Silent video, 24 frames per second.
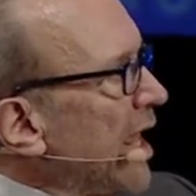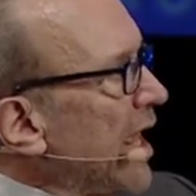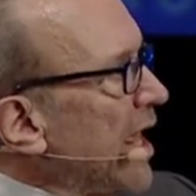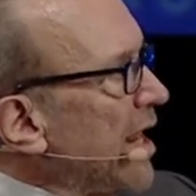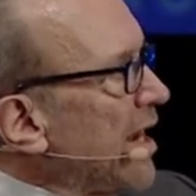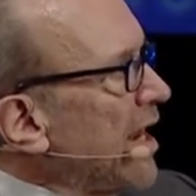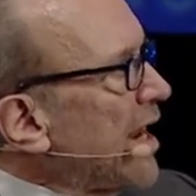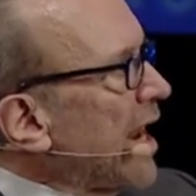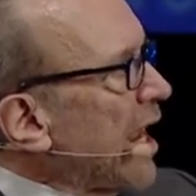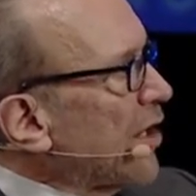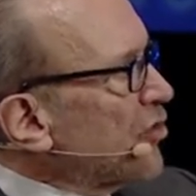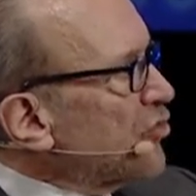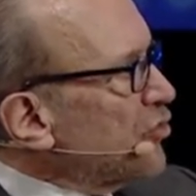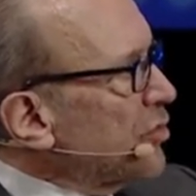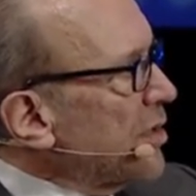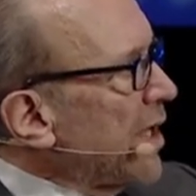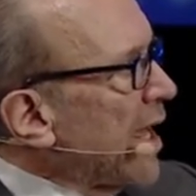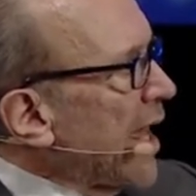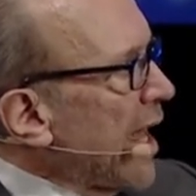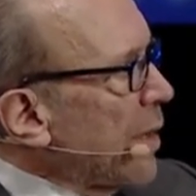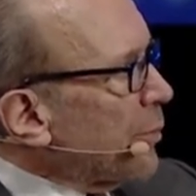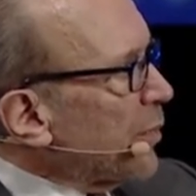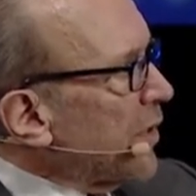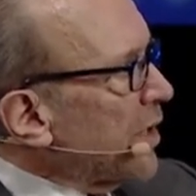And it actually
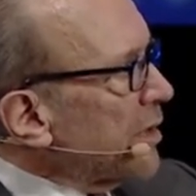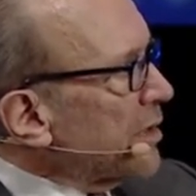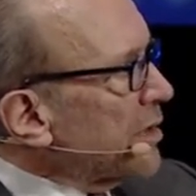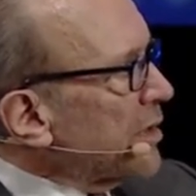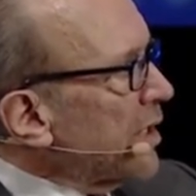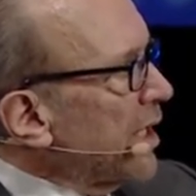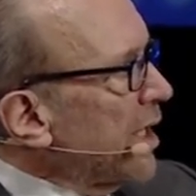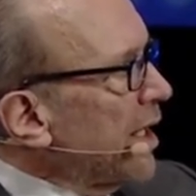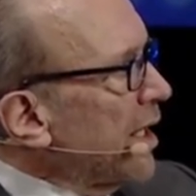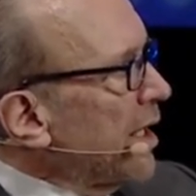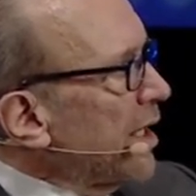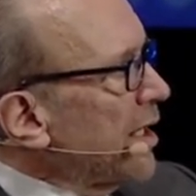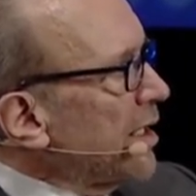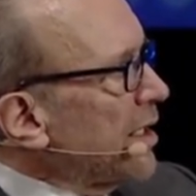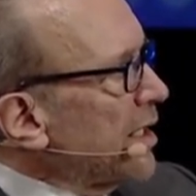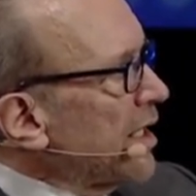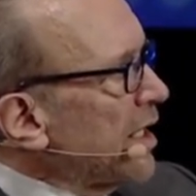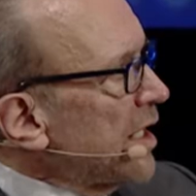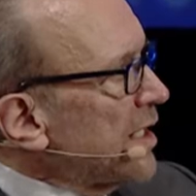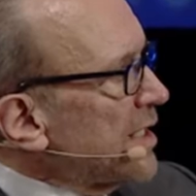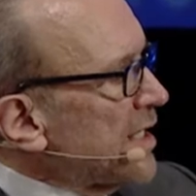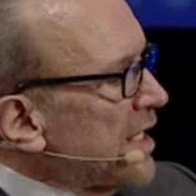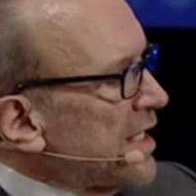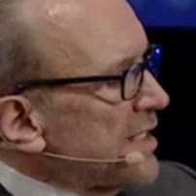happened. And
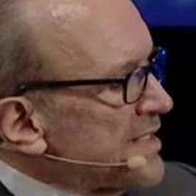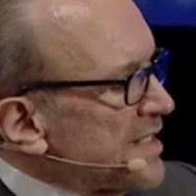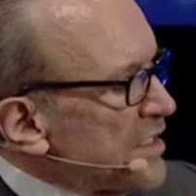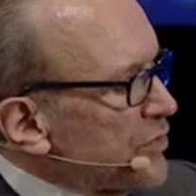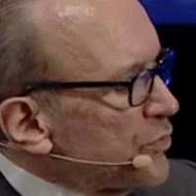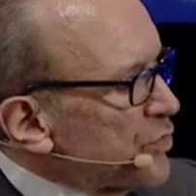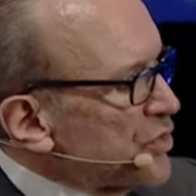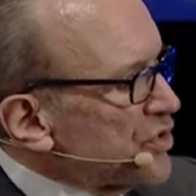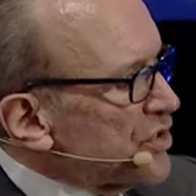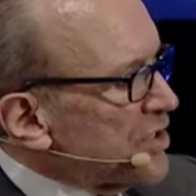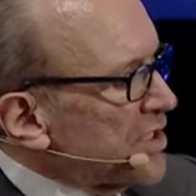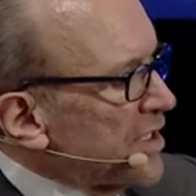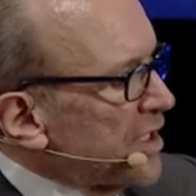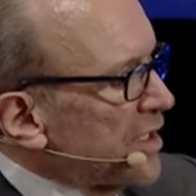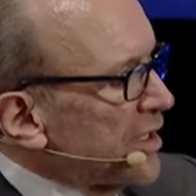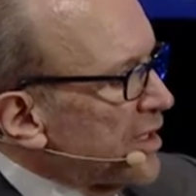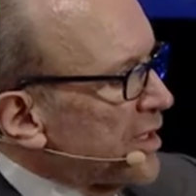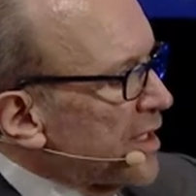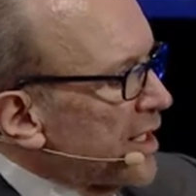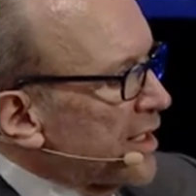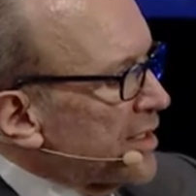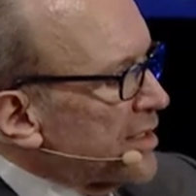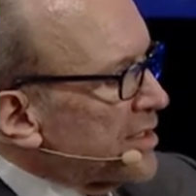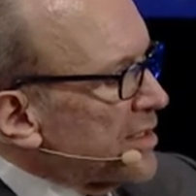it's interesting
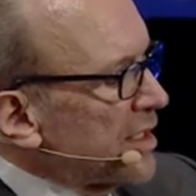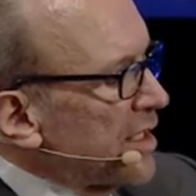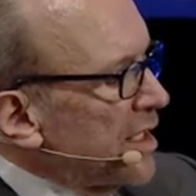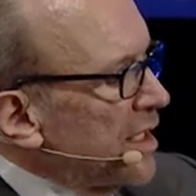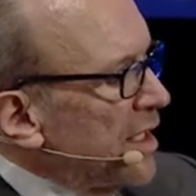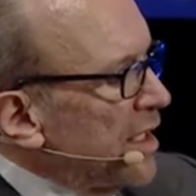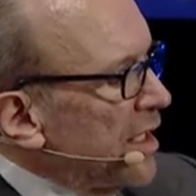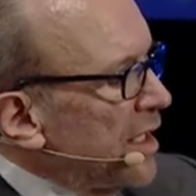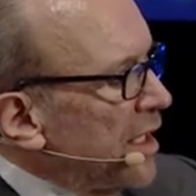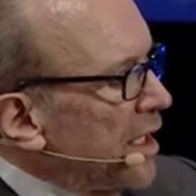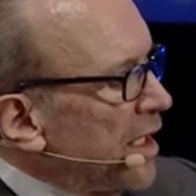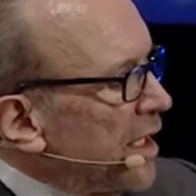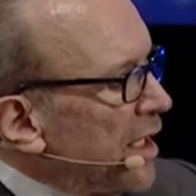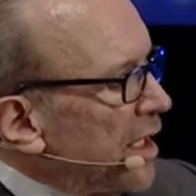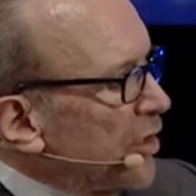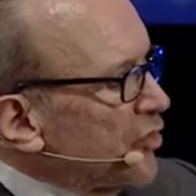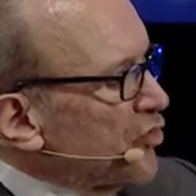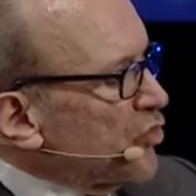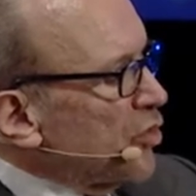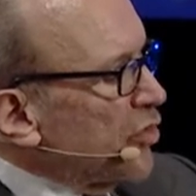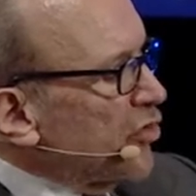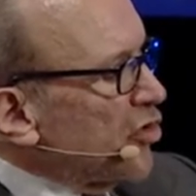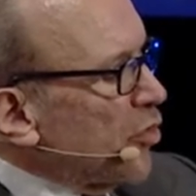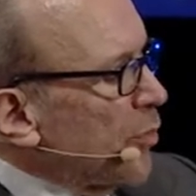that
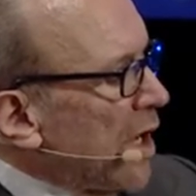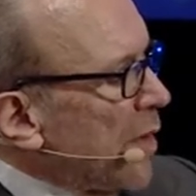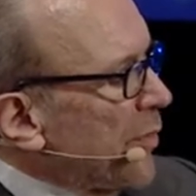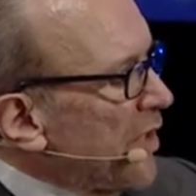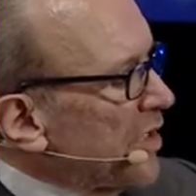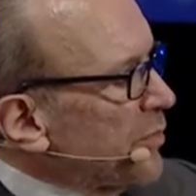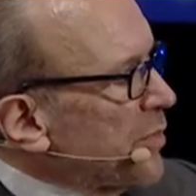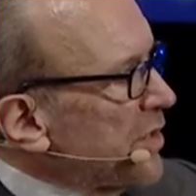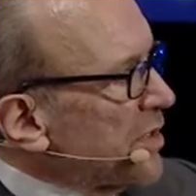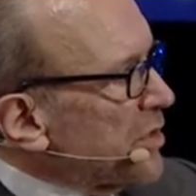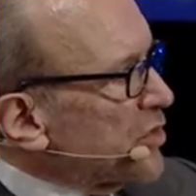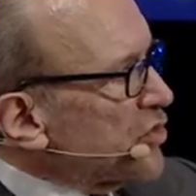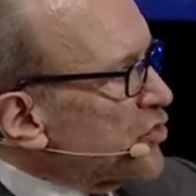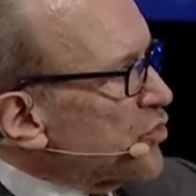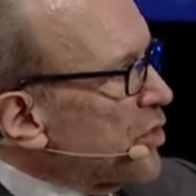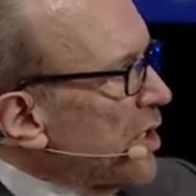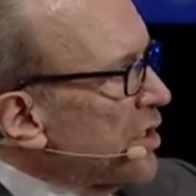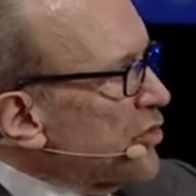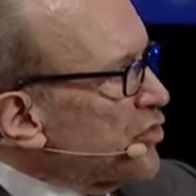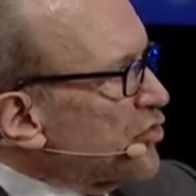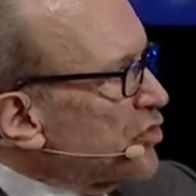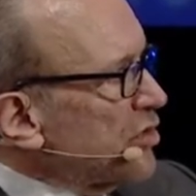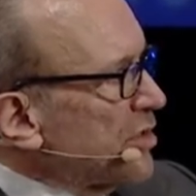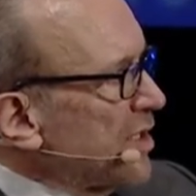during the Obama
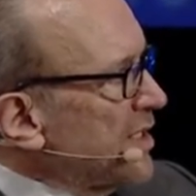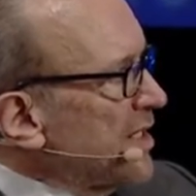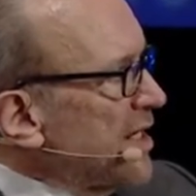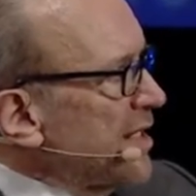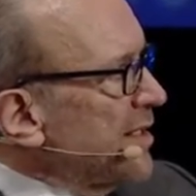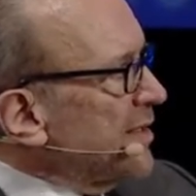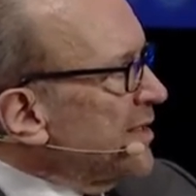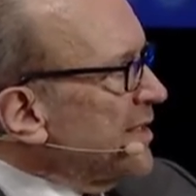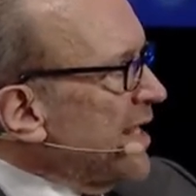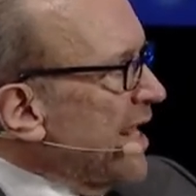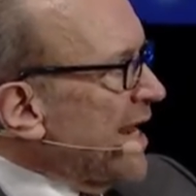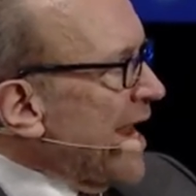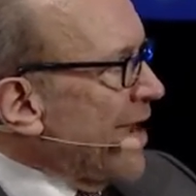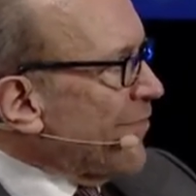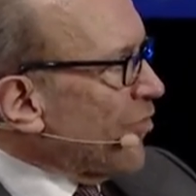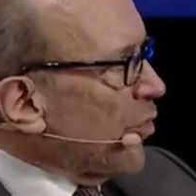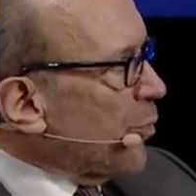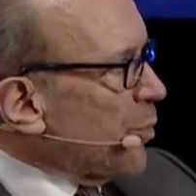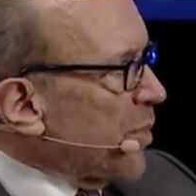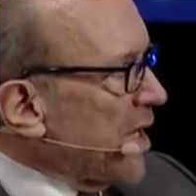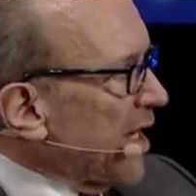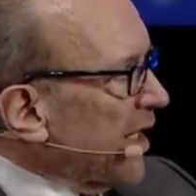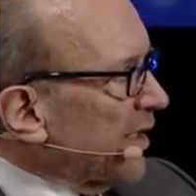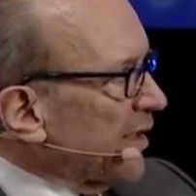administration, they never
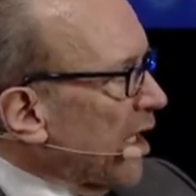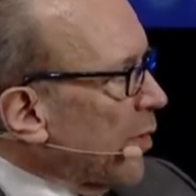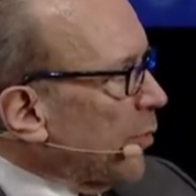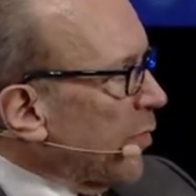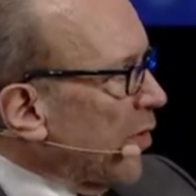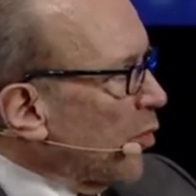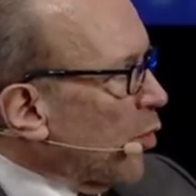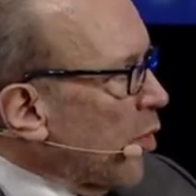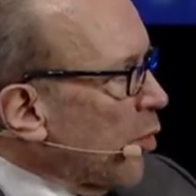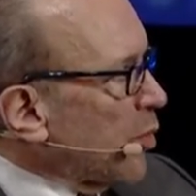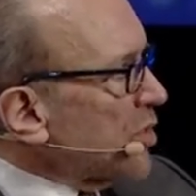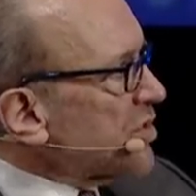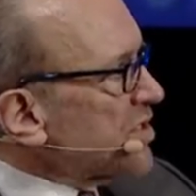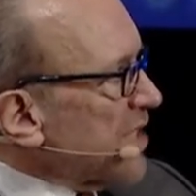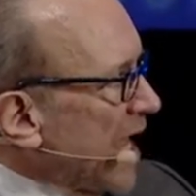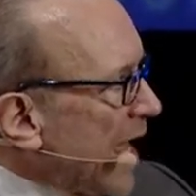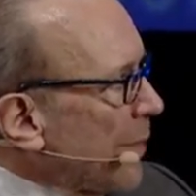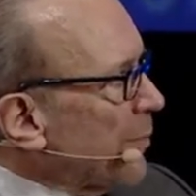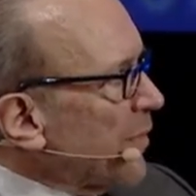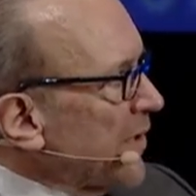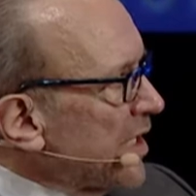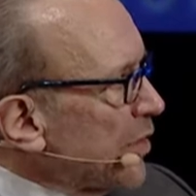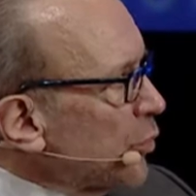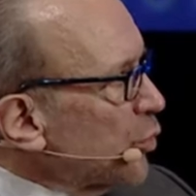picked up on what was
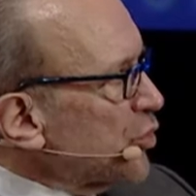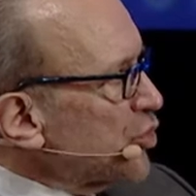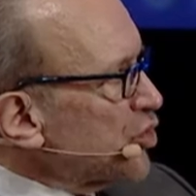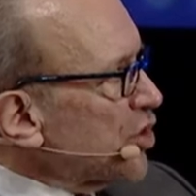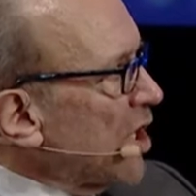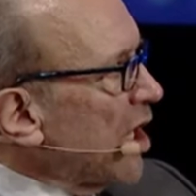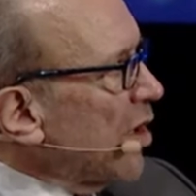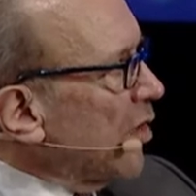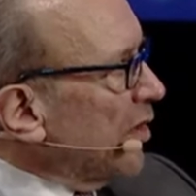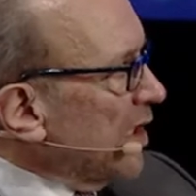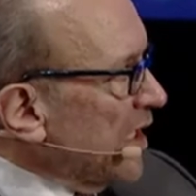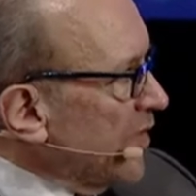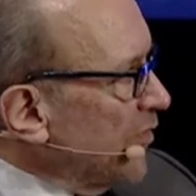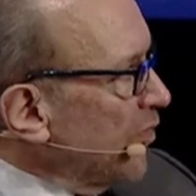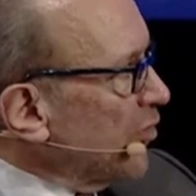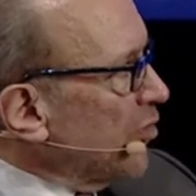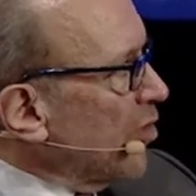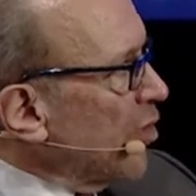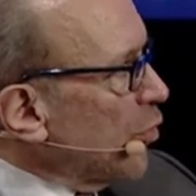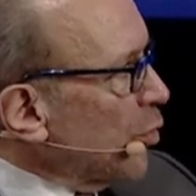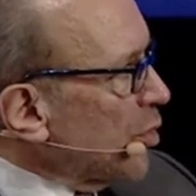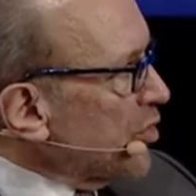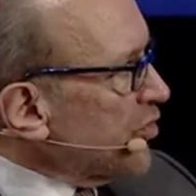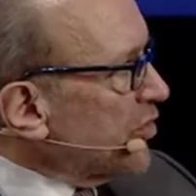happening with shale, even
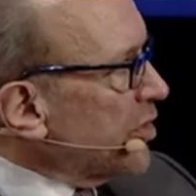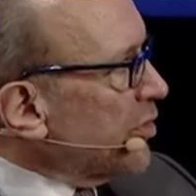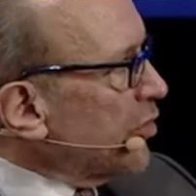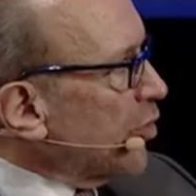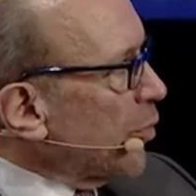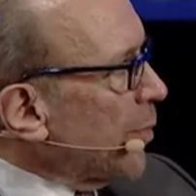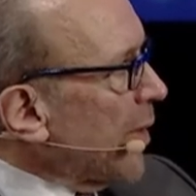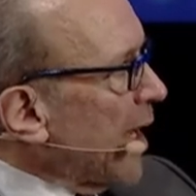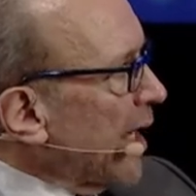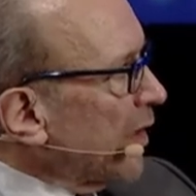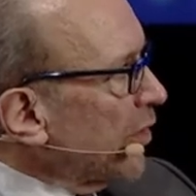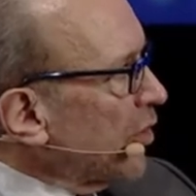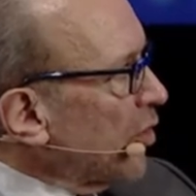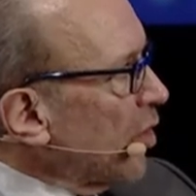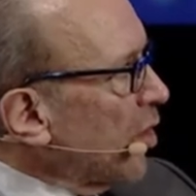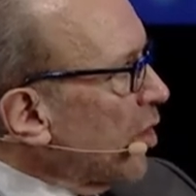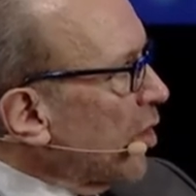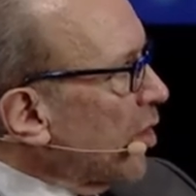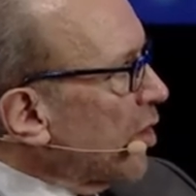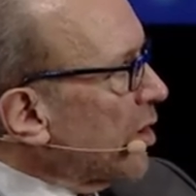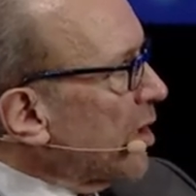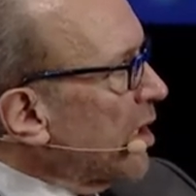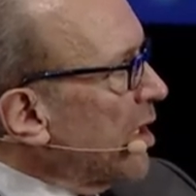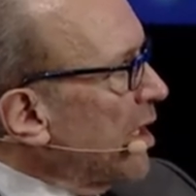though it was in their
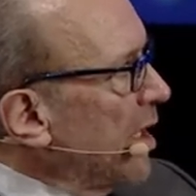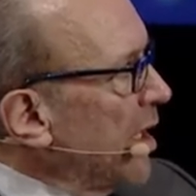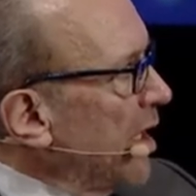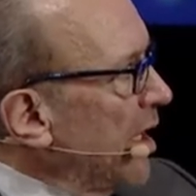backyard,